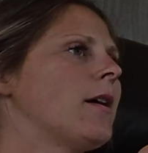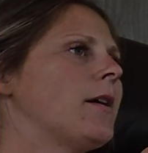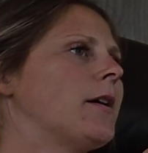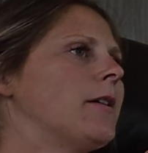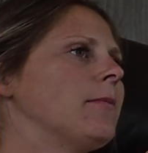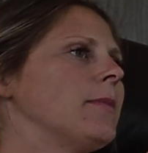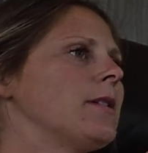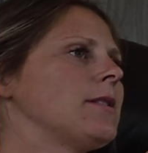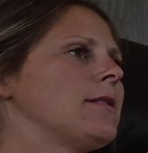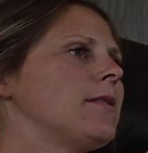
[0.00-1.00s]

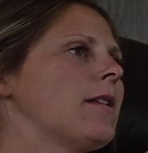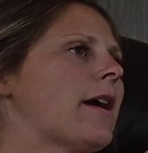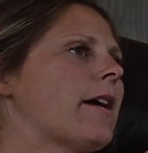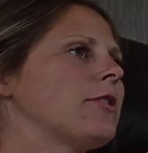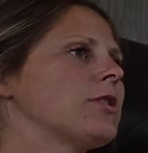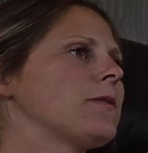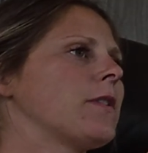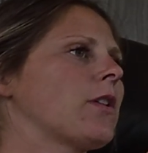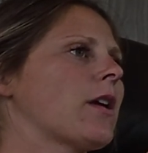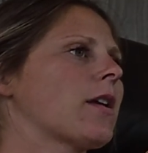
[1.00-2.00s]
And I just
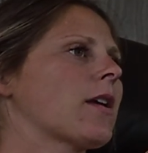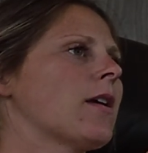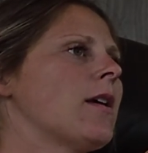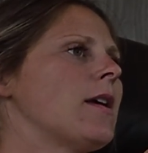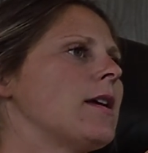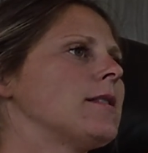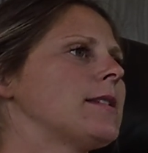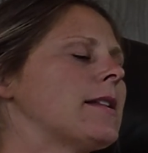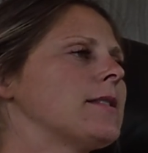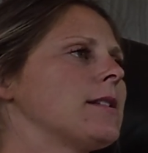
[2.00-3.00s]
feel like
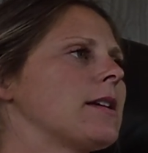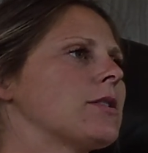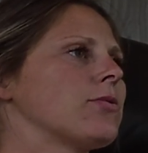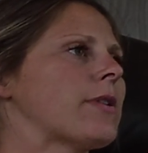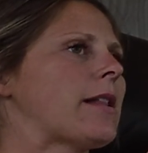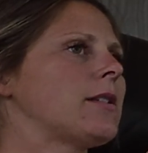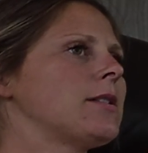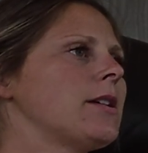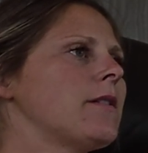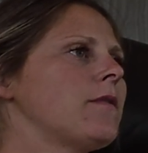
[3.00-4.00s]
intensity is
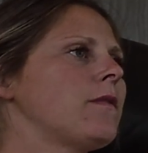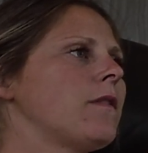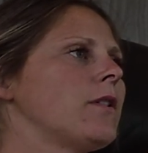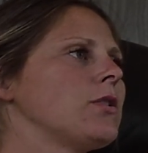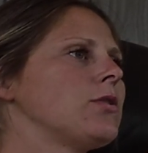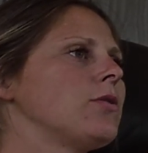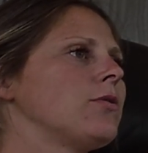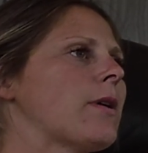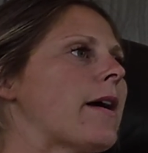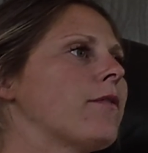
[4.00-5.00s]
relative
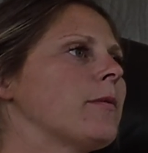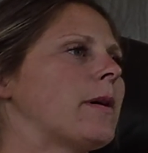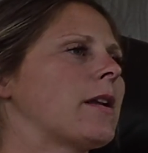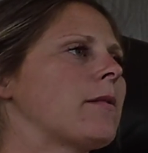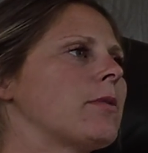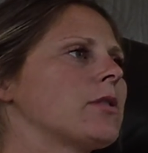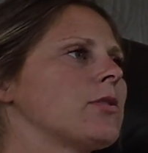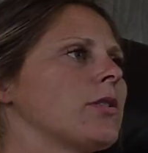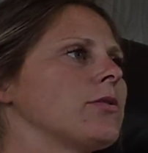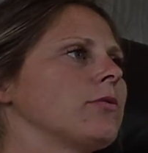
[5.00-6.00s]
to everybody, but it's
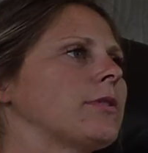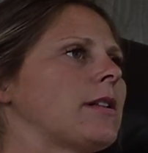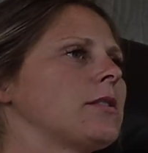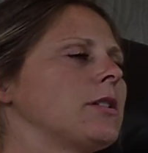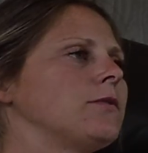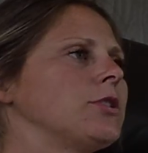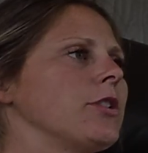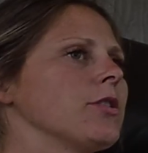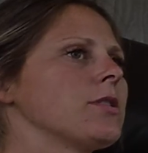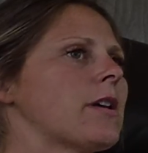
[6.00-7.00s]
also relative to
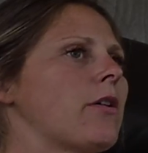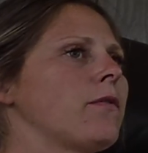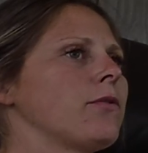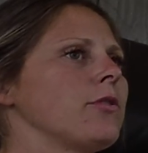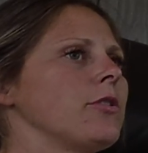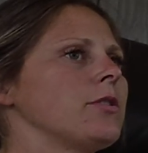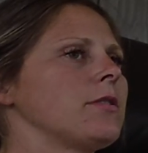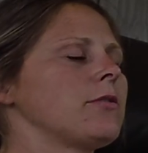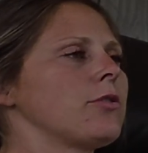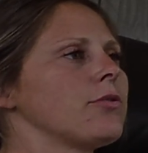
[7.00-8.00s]
yourself through
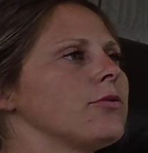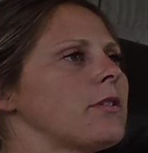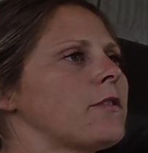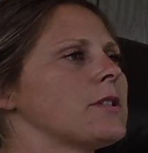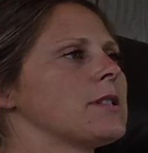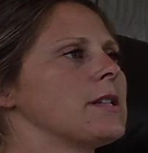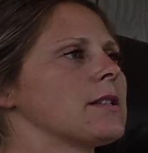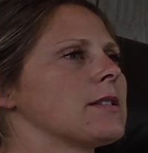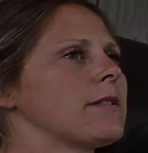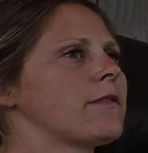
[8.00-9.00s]
different
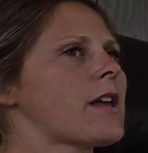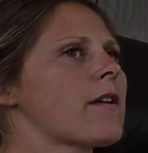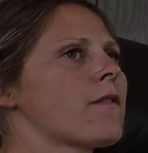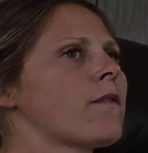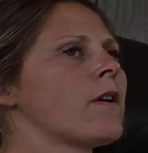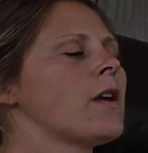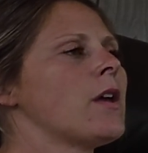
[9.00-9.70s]
seasons of life.